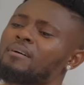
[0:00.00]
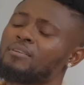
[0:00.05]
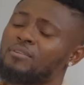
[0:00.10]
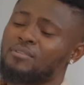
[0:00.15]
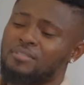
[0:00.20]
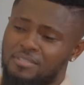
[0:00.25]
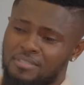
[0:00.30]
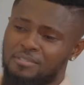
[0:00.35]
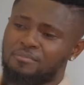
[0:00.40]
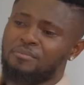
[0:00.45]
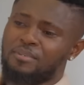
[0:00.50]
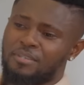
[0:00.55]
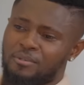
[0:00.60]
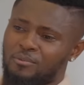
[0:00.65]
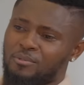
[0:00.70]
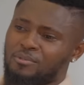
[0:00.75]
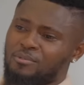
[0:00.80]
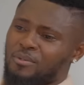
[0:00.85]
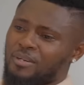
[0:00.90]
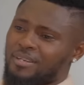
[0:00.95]
You still really
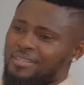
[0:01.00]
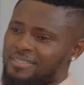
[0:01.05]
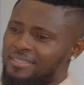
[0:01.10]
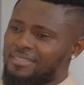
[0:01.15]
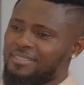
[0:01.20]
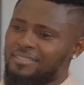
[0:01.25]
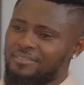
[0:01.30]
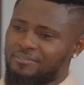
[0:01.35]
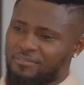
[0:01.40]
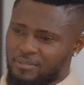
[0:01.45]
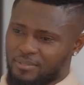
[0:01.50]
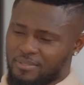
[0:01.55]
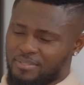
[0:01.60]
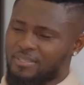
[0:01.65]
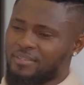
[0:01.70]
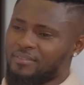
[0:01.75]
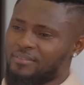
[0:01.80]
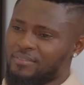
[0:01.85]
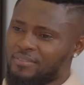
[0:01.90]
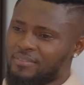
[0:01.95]
want to go and see for
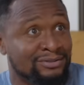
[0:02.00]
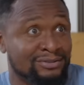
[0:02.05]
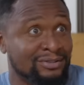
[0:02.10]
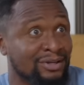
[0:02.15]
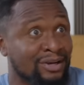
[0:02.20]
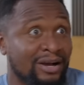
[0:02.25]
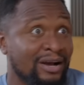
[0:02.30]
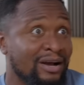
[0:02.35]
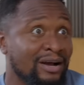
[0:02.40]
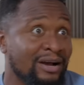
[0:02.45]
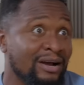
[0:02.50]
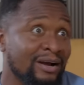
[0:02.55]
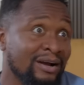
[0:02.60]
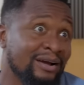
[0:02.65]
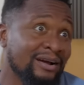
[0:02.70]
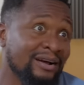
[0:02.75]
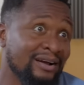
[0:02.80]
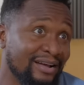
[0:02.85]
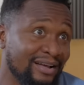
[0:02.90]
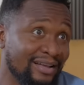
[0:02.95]
yourself? Duh.
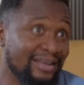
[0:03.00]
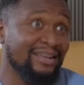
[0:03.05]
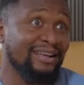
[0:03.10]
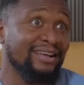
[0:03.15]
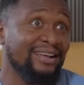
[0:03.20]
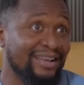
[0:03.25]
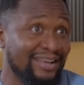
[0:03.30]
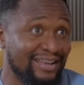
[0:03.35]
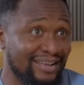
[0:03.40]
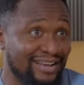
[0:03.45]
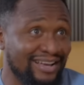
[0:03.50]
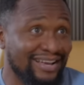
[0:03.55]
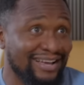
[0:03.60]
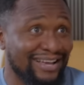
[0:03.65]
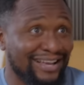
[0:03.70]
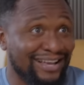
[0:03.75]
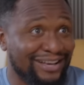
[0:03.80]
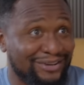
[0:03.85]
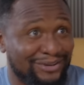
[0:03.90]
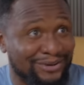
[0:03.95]

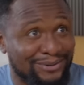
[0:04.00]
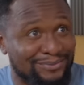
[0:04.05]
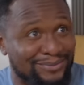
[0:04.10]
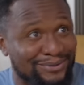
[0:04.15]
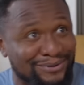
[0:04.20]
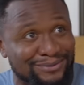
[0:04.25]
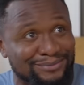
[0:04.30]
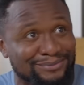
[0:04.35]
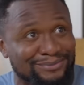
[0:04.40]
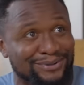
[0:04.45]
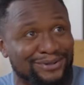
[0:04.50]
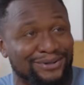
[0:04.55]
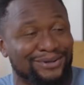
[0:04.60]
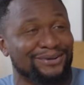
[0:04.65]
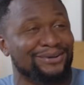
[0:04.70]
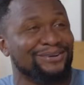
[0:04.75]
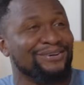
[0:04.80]
Come on, bro.